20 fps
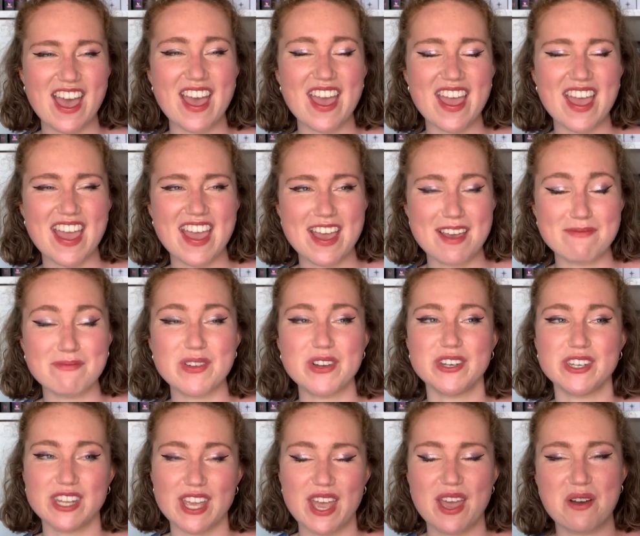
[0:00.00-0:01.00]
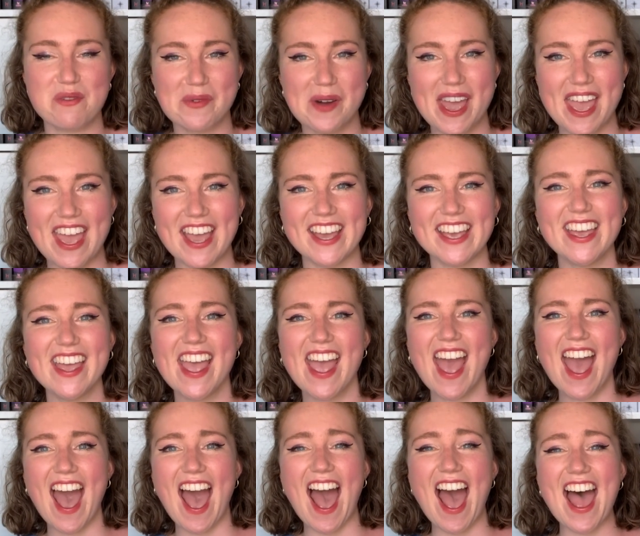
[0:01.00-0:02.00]
him under her wing,
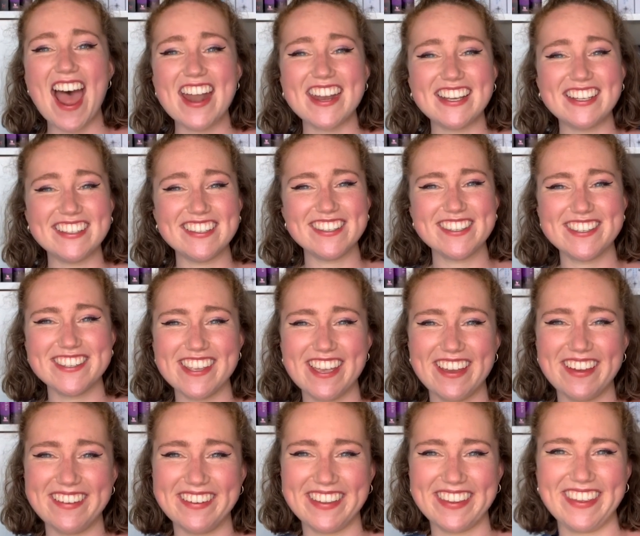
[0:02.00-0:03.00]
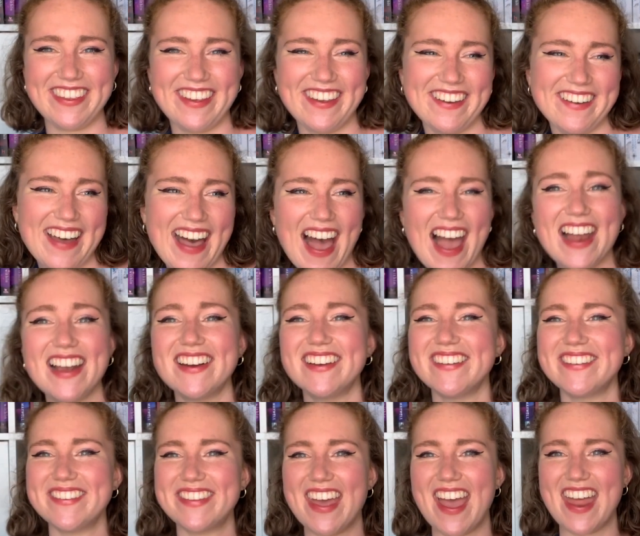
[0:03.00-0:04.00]
and it's so cute. I
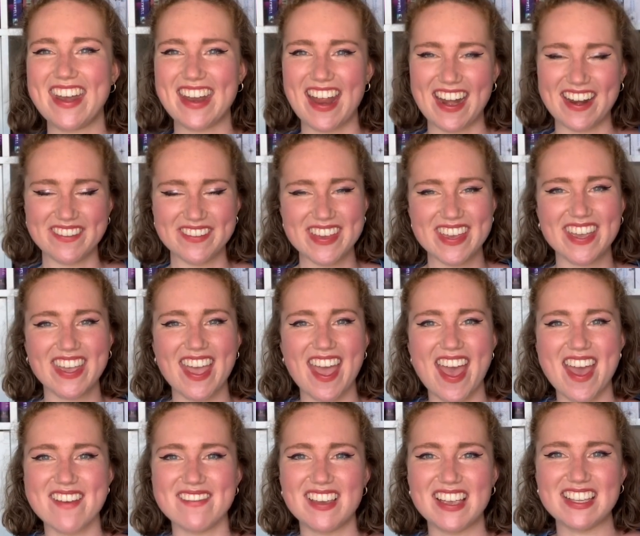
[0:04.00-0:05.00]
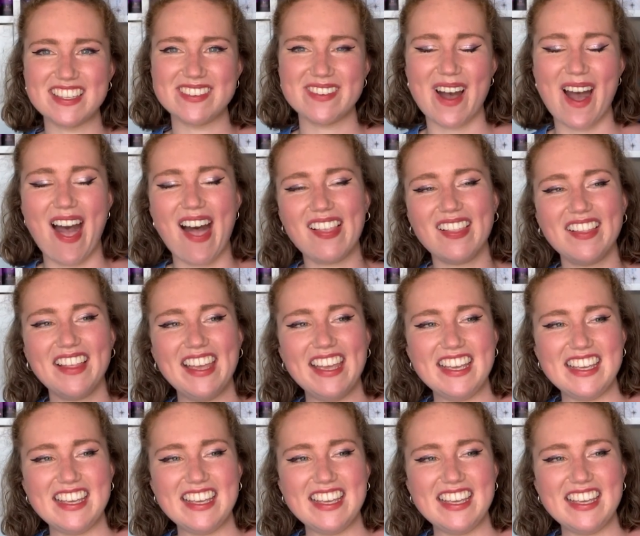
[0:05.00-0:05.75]
love their dynamic as well.